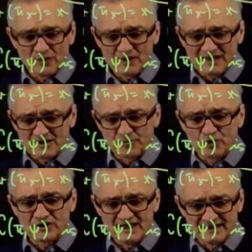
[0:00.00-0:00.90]
did
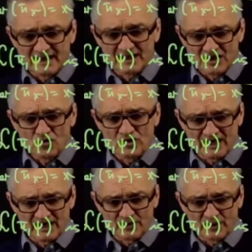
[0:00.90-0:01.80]
put in the new
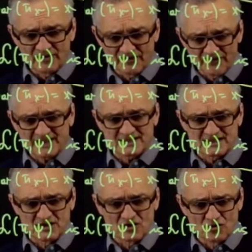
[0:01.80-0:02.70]
here, when we fixed the
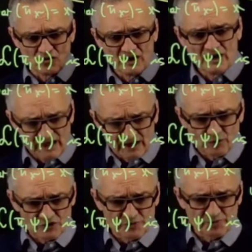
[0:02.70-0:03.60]
new, it
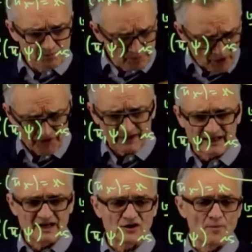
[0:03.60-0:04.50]
was perfectly
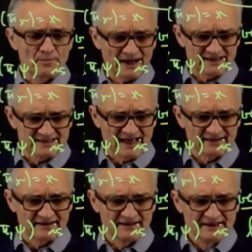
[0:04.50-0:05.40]
a compact set.